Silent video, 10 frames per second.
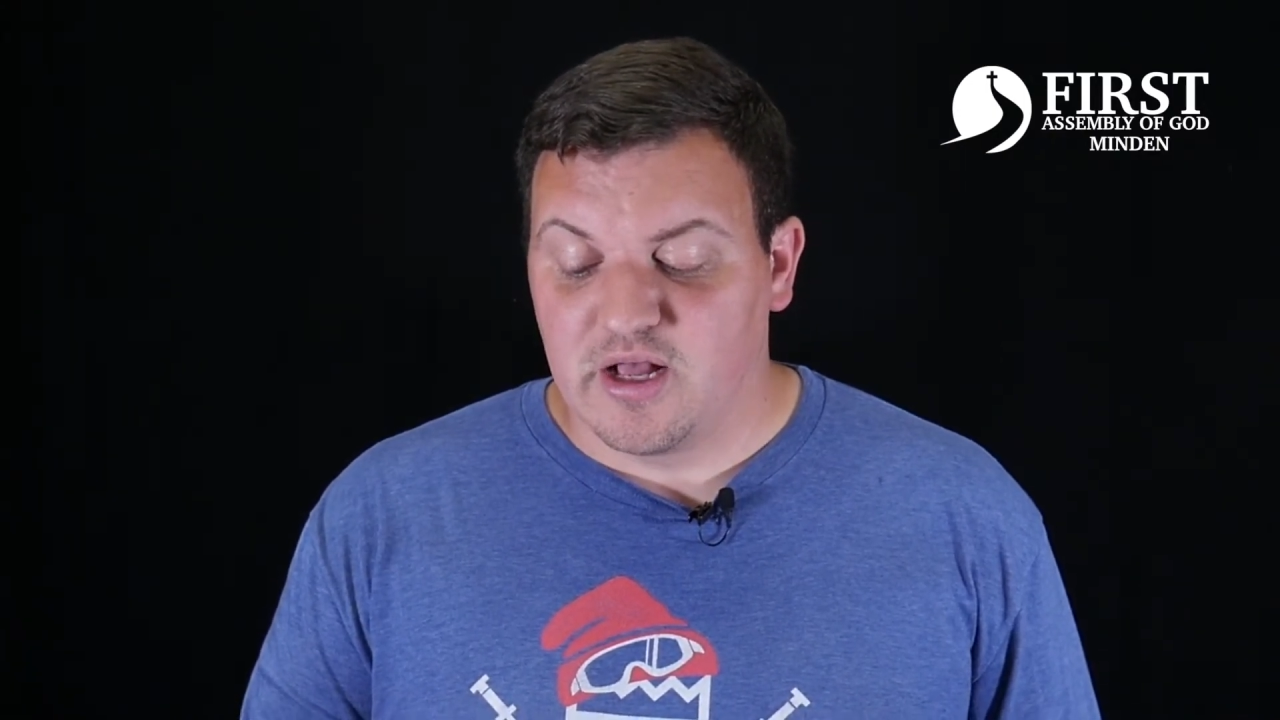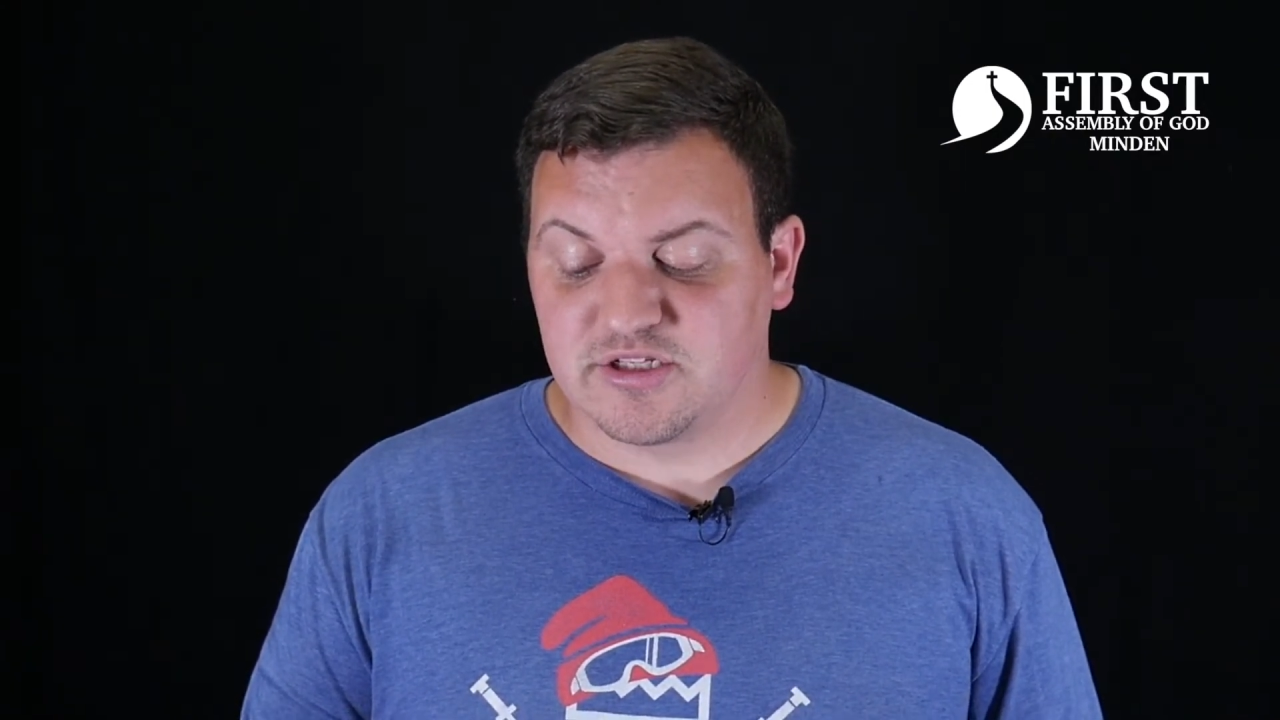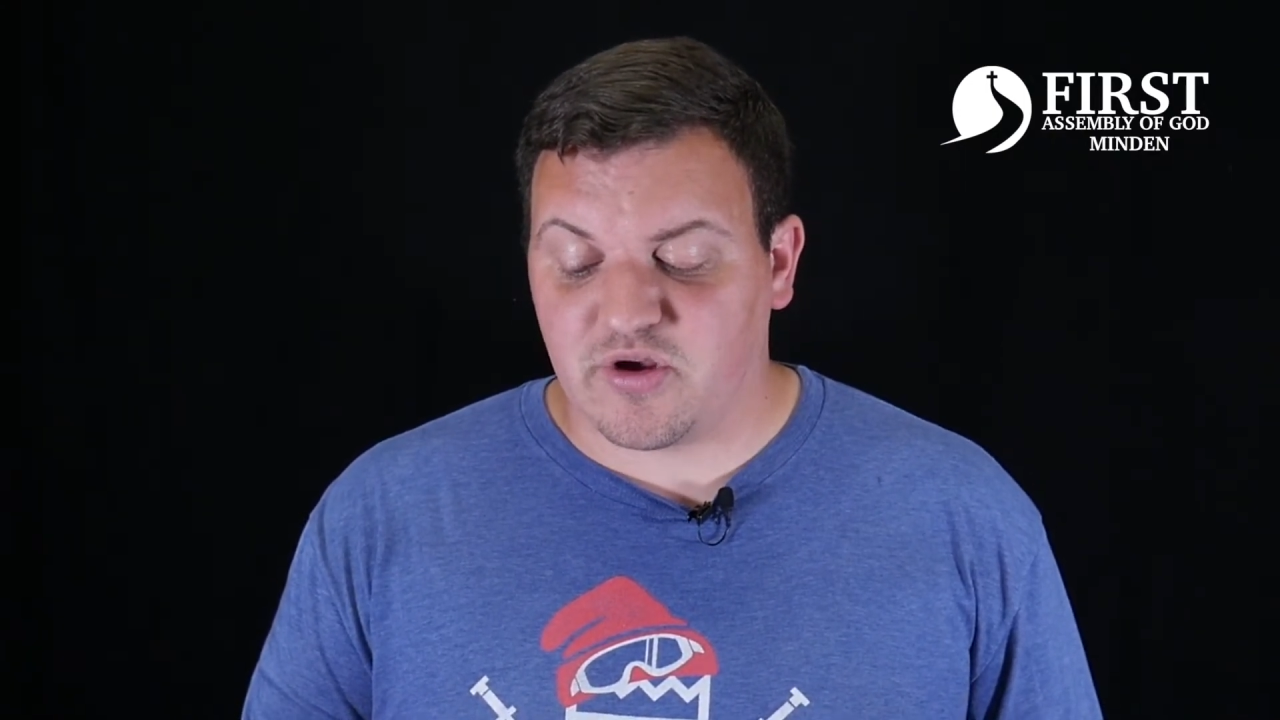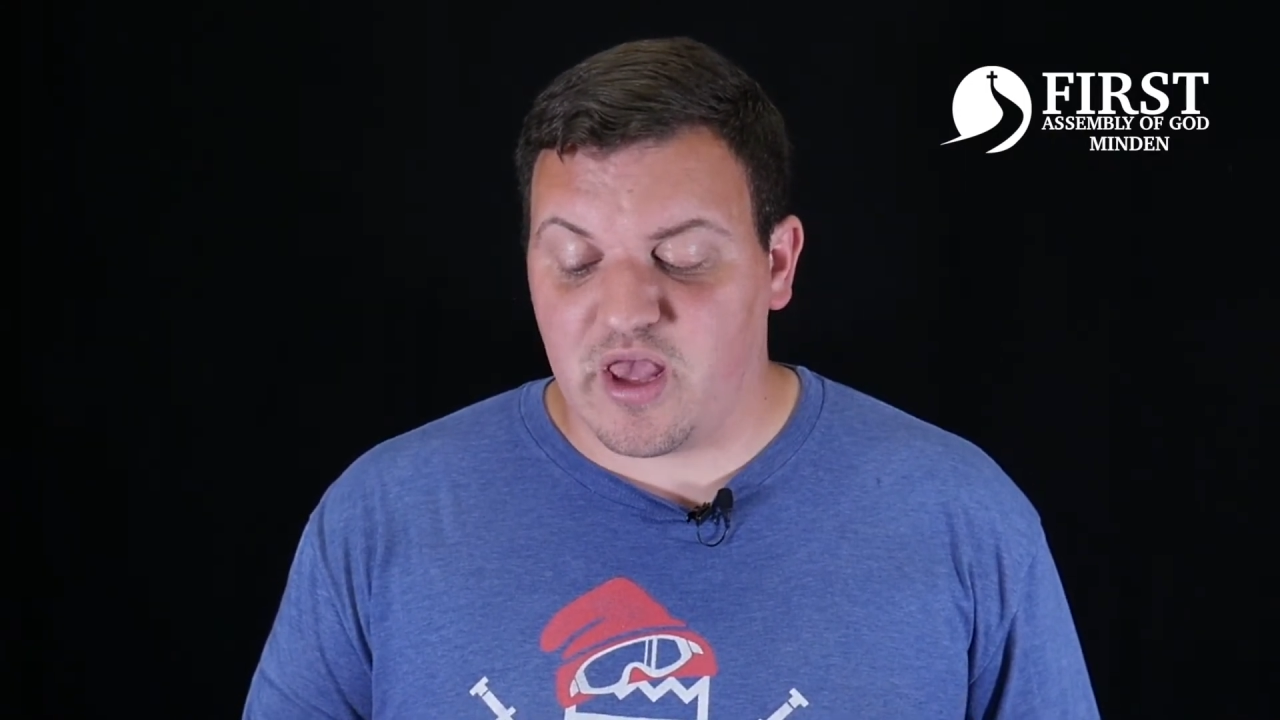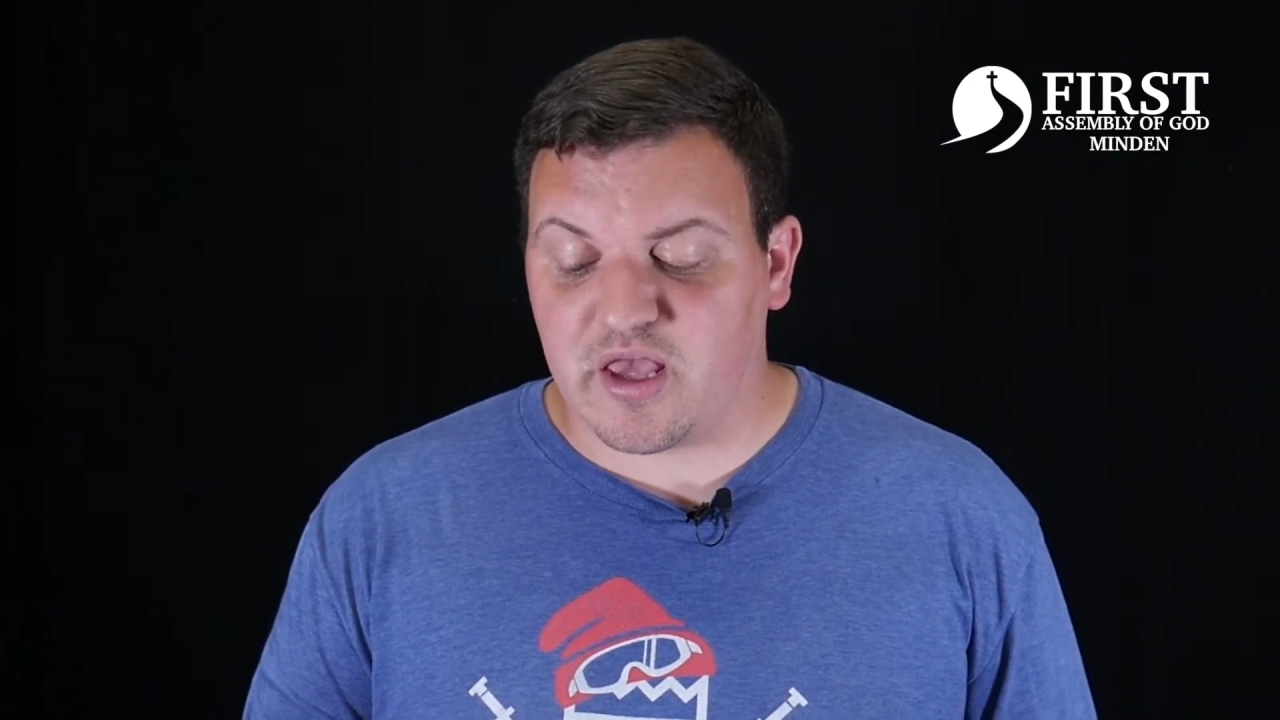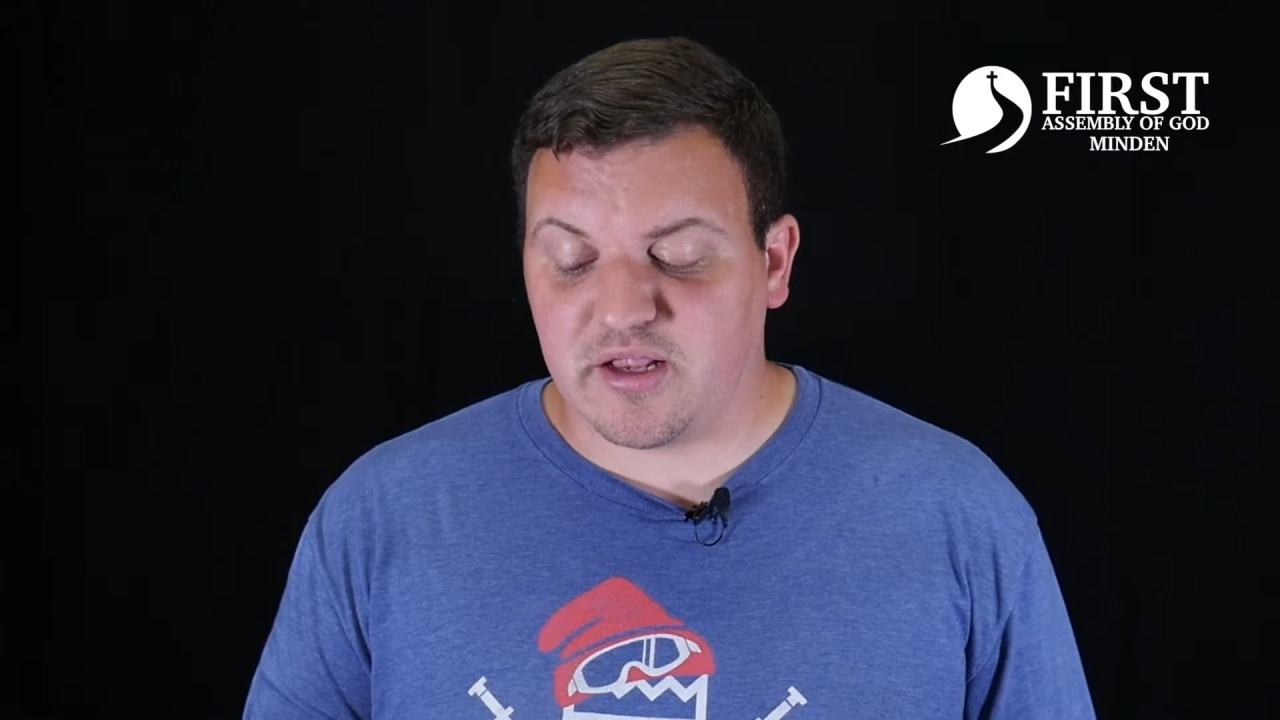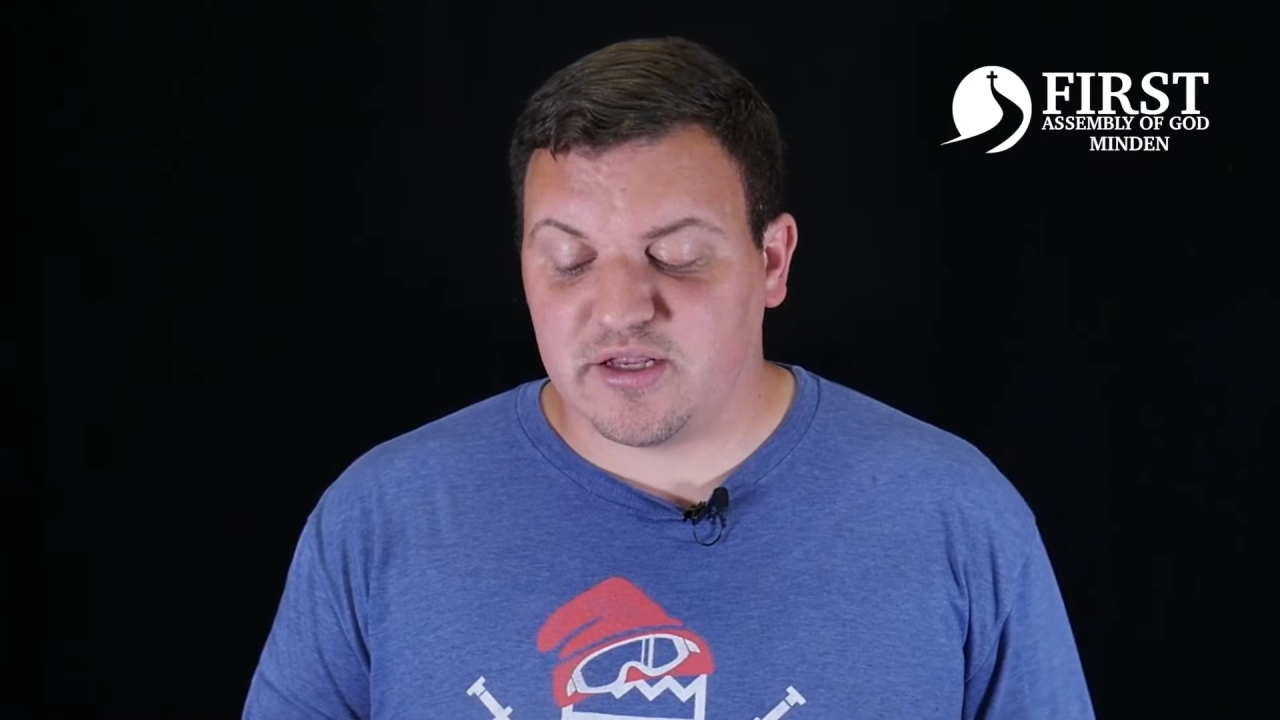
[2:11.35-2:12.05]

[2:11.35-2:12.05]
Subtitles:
so he could